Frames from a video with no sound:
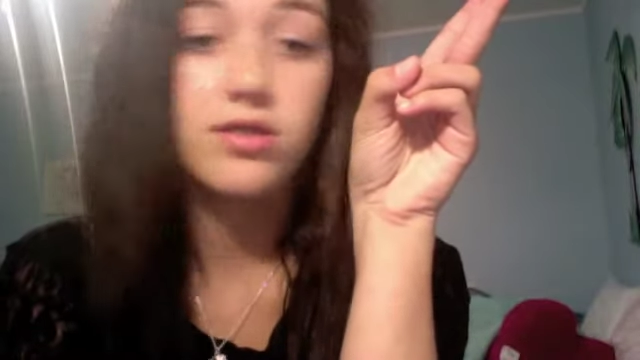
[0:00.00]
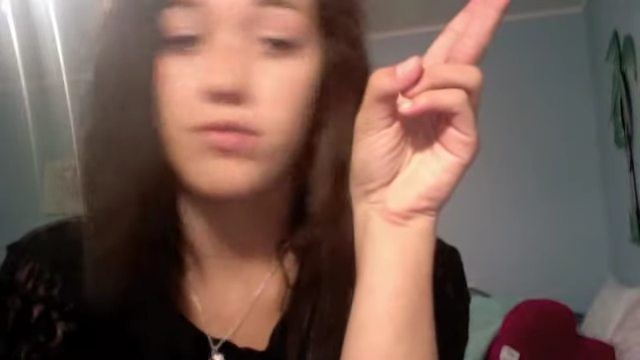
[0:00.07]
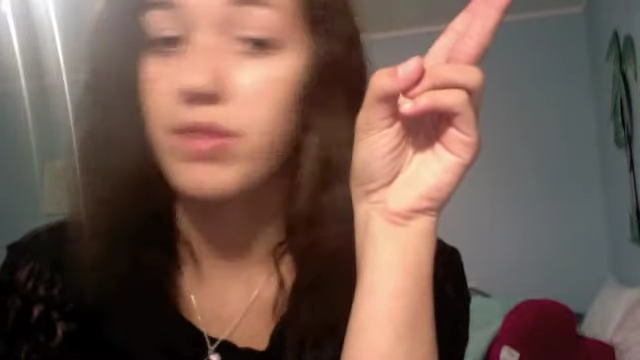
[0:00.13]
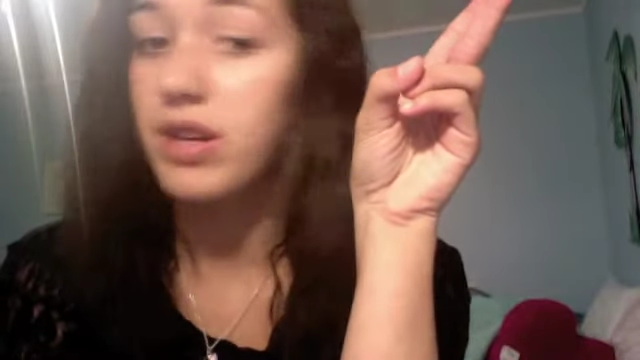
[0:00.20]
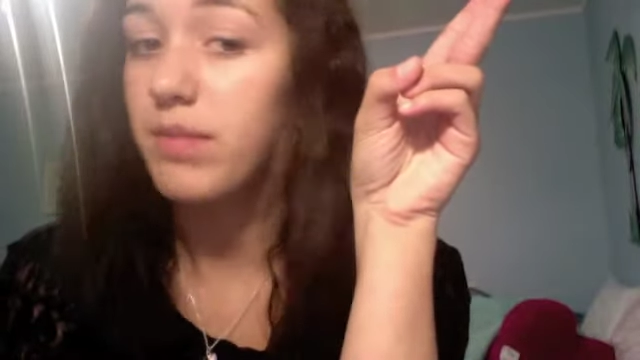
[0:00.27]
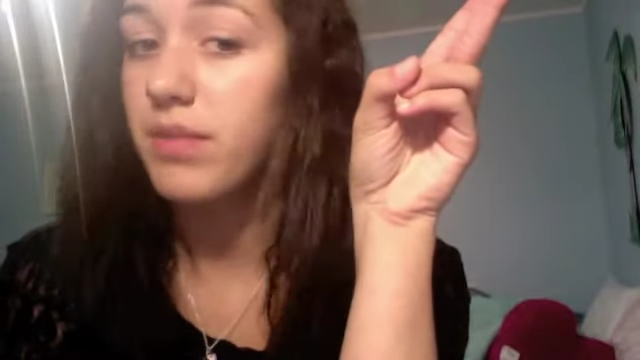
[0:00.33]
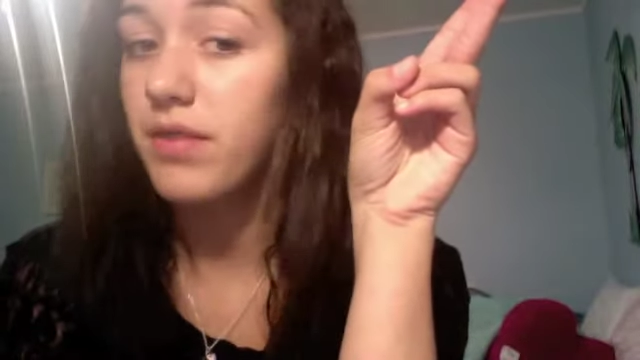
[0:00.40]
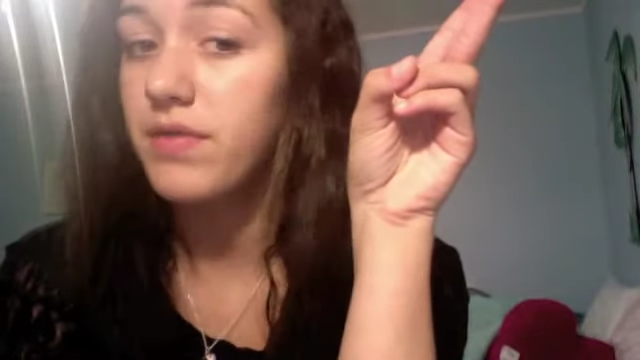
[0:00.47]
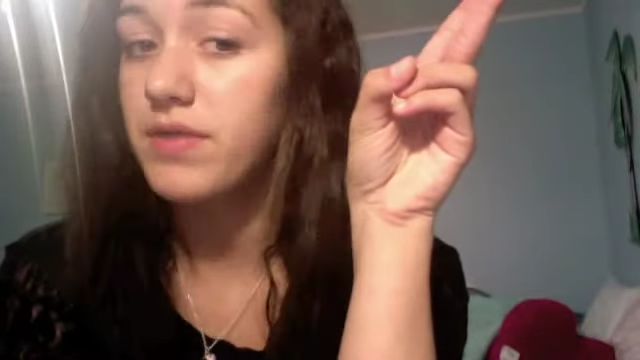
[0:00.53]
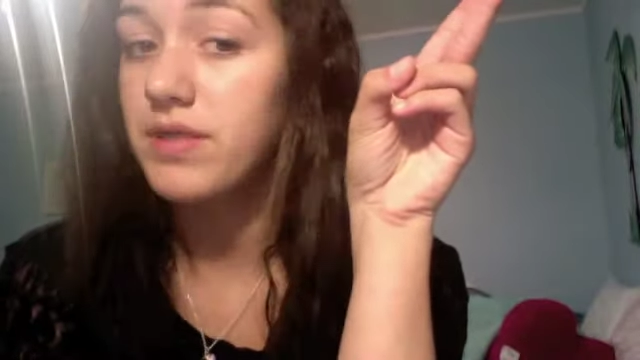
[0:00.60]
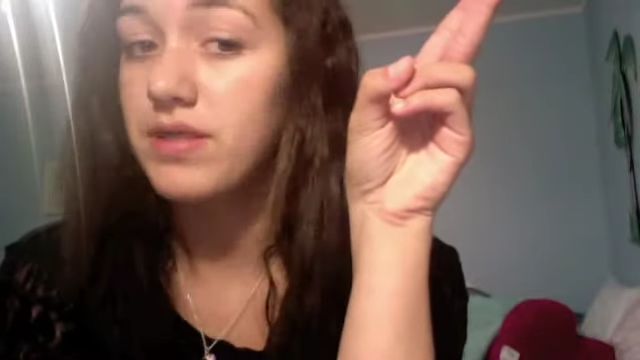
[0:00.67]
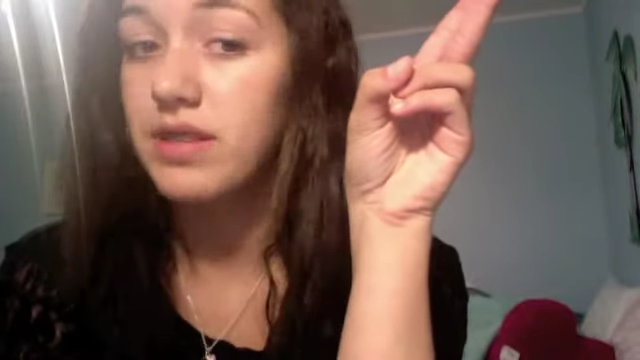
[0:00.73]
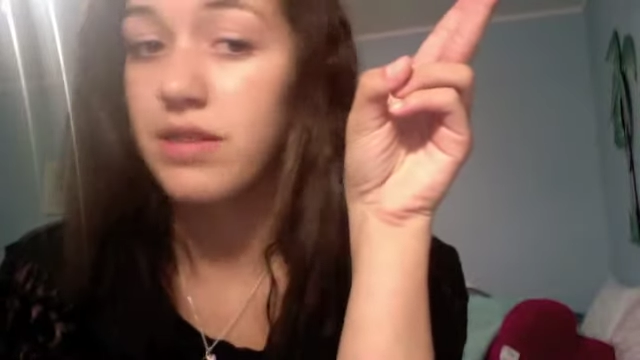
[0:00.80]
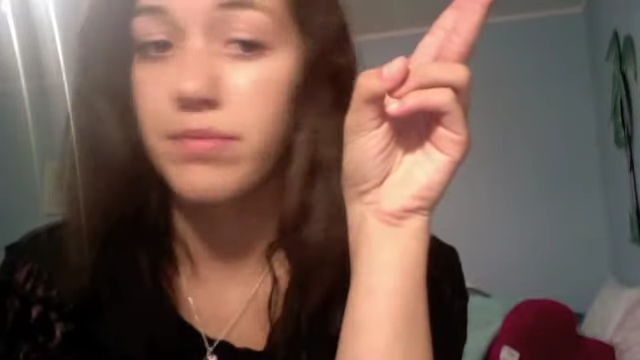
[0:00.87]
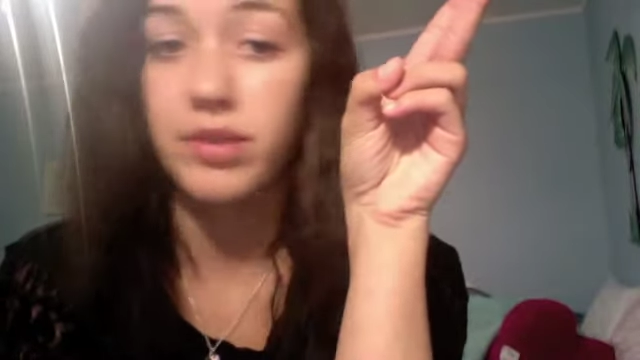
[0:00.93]
You might not be able to
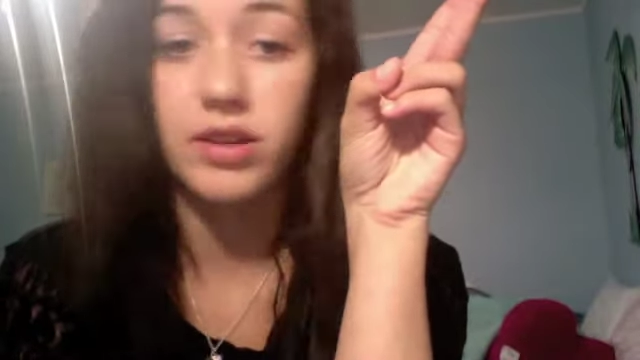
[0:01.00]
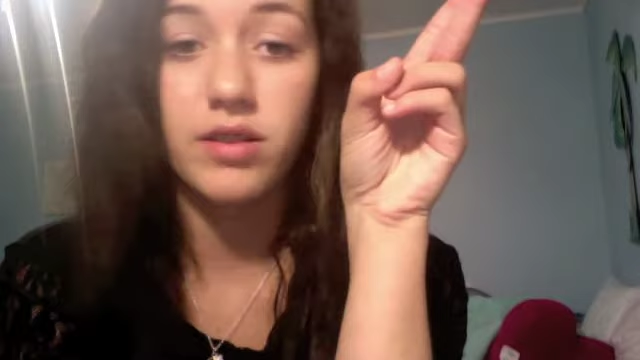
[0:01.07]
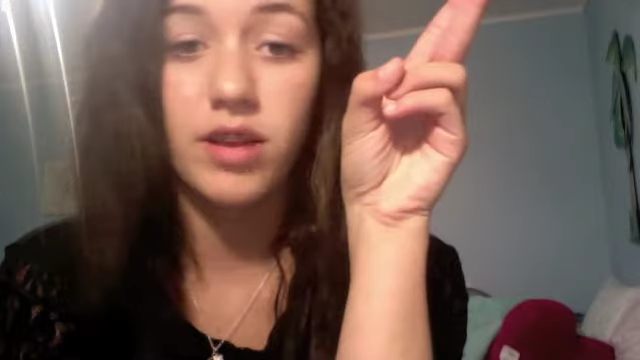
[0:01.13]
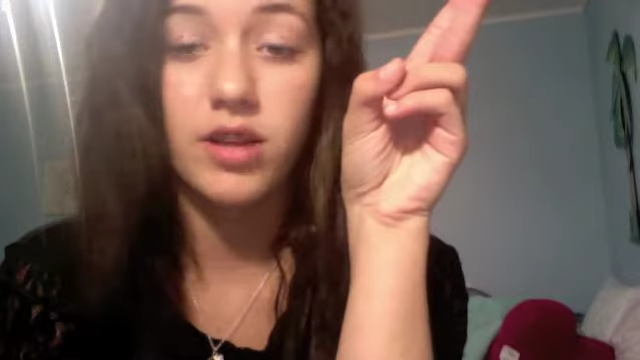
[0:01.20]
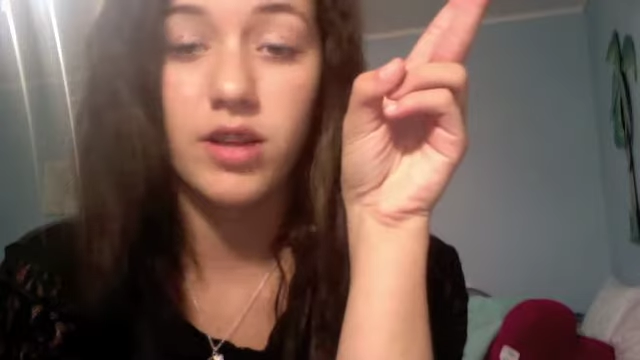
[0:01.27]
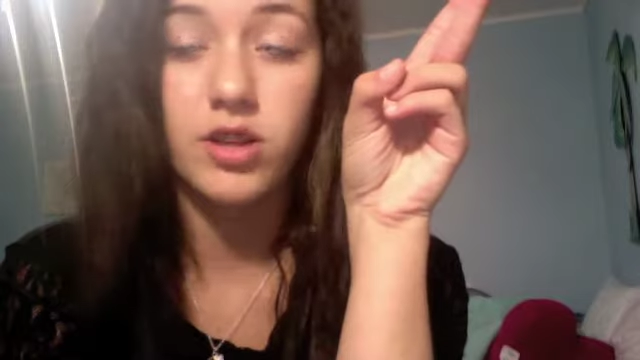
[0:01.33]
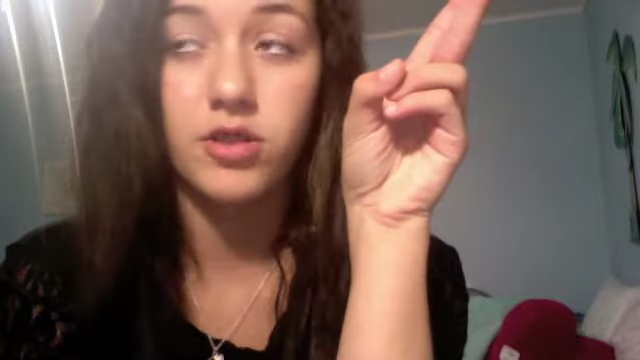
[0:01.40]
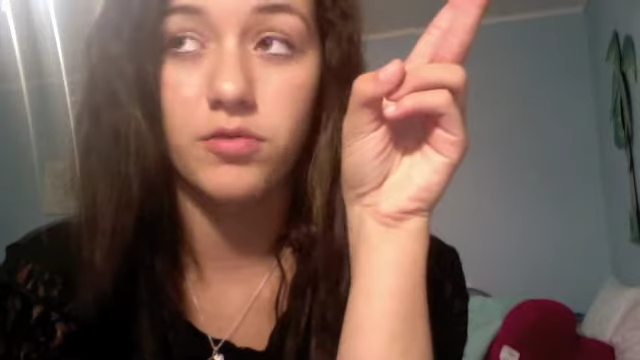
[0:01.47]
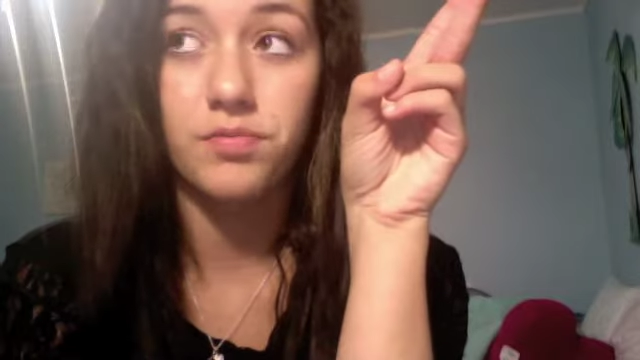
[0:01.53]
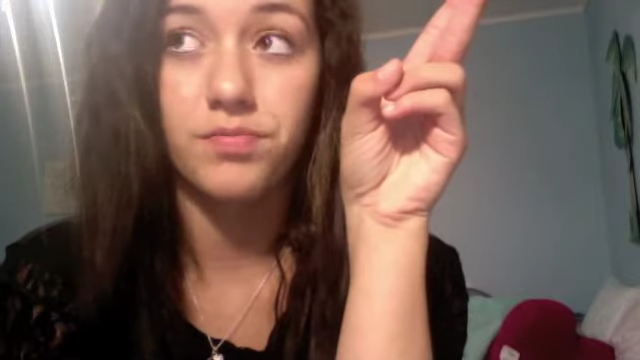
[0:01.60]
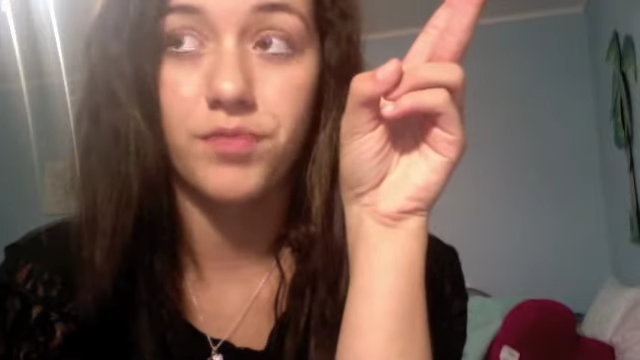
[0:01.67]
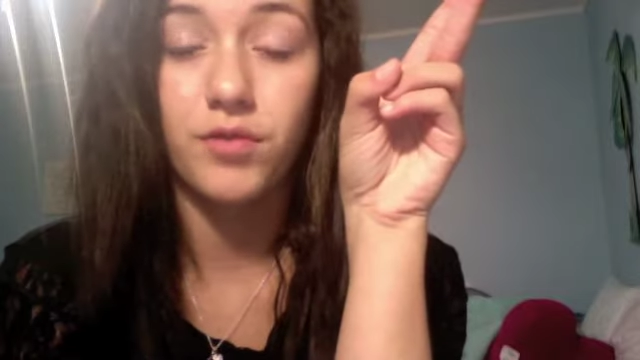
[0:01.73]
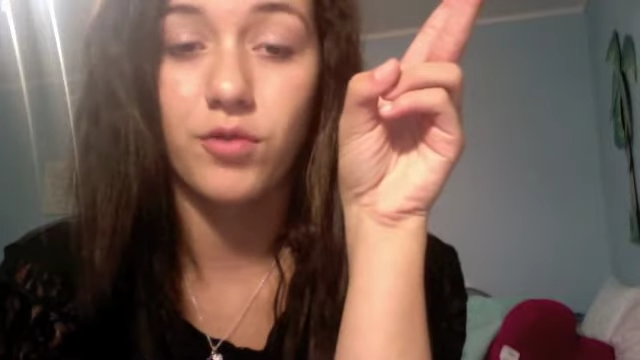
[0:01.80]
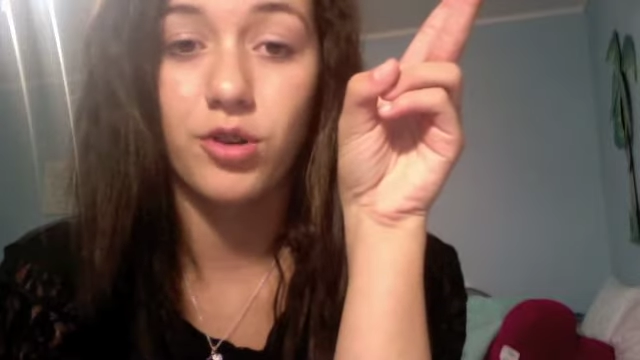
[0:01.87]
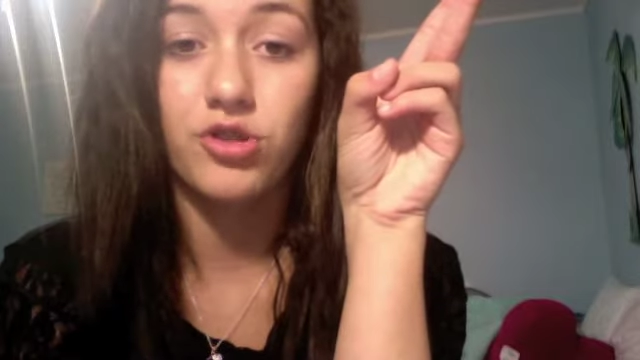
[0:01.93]
see, but I do,
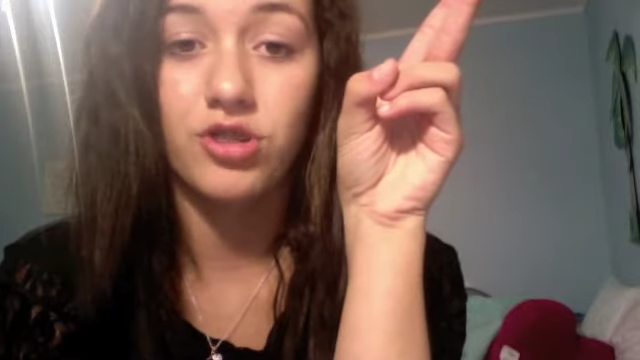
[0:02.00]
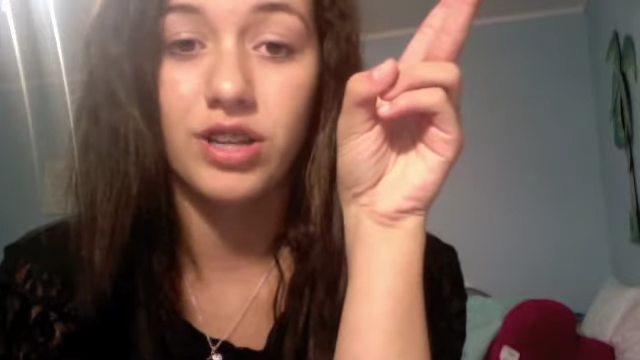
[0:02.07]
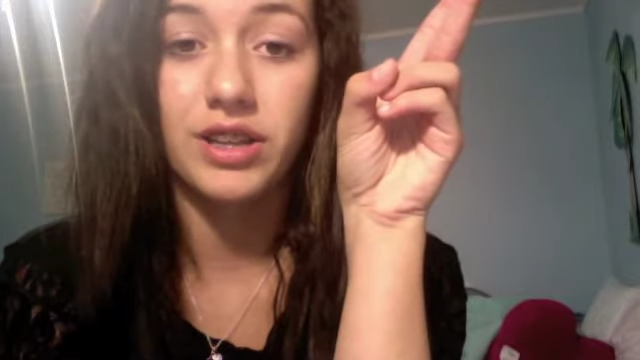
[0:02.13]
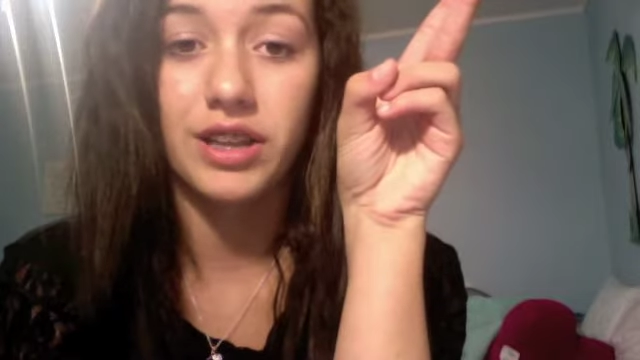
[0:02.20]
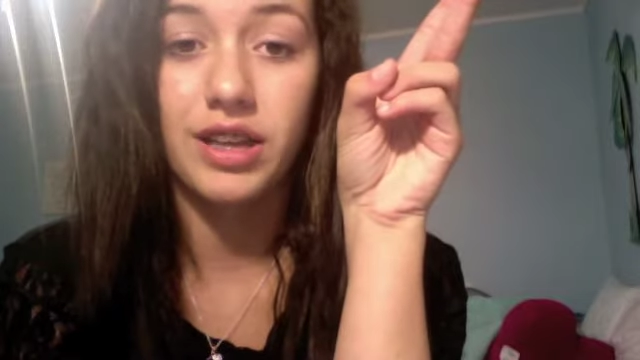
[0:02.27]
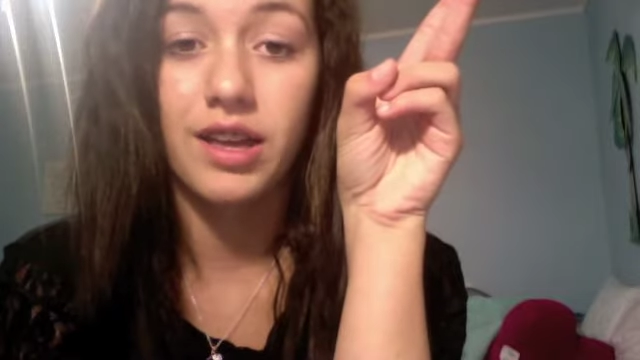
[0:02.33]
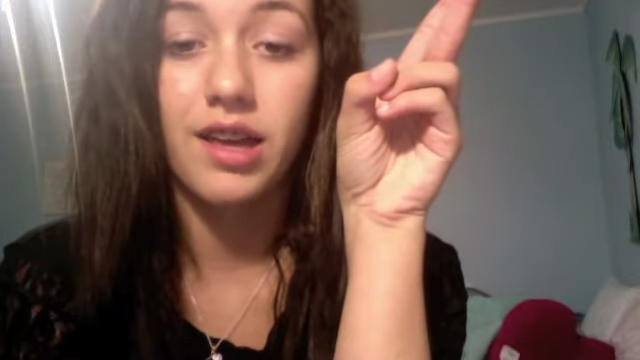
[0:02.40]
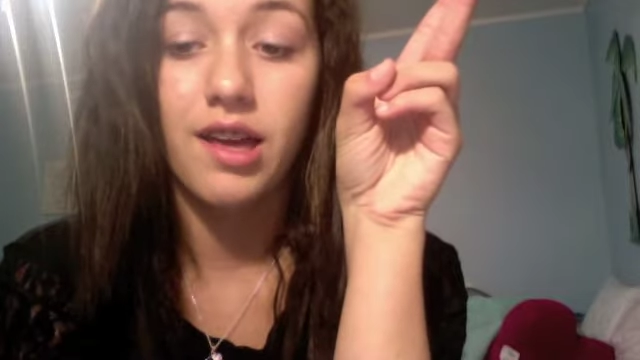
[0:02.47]
unfortunately.